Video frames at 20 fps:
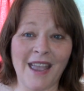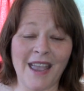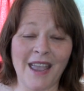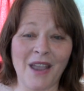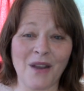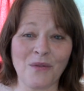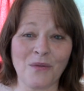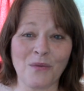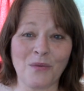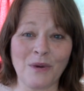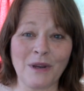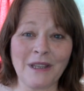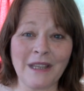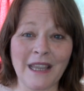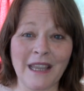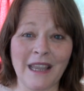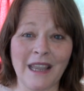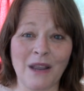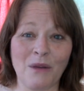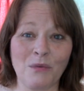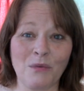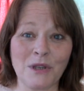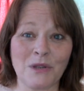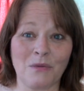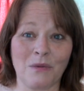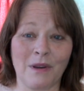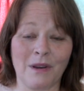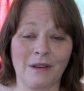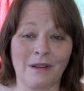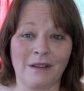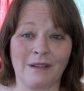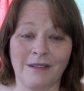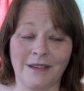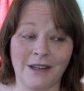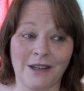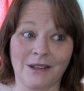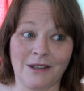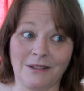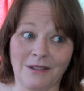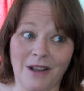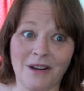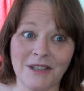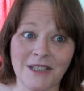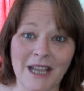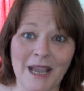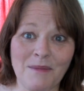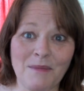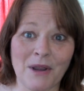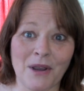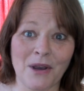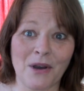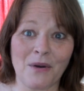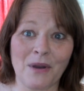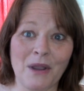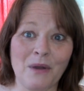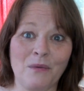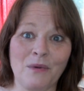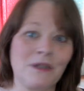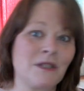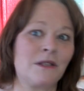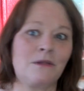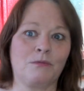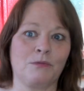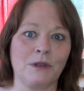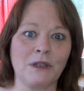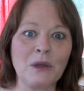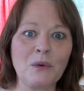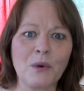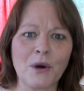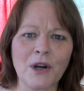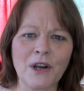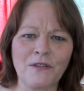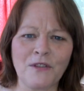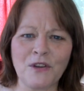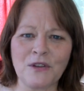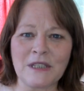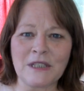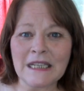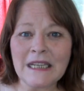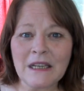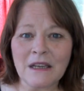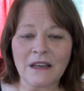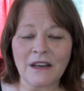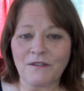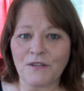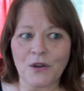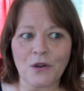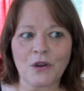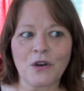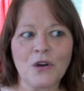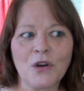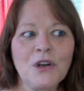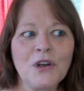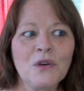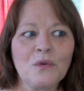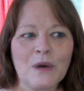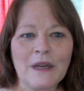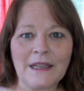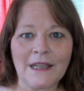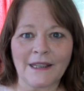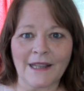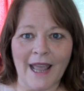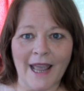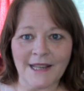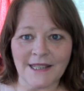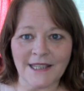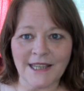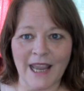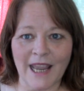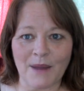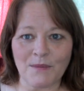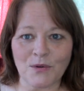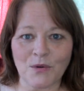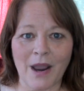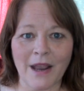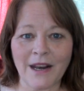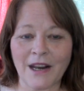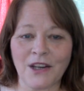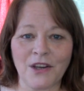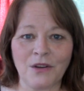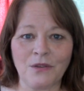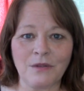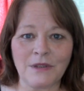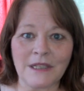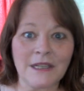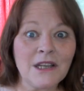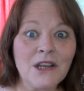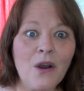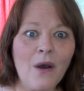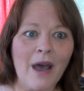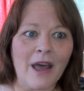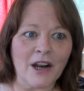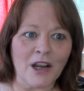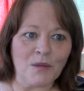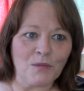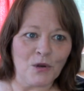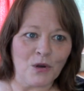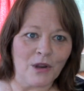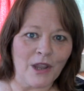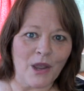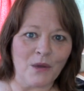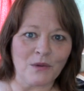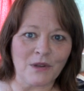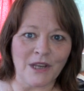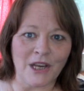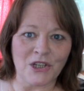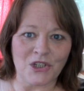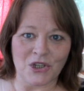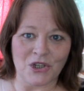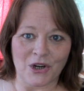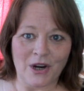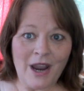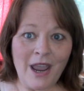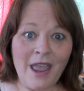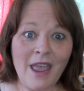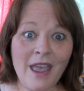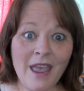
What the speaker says: really, it was, a long time ago, it was really weird if you couldn't read the landscapes, right? And you didn't know how to communicate with nature.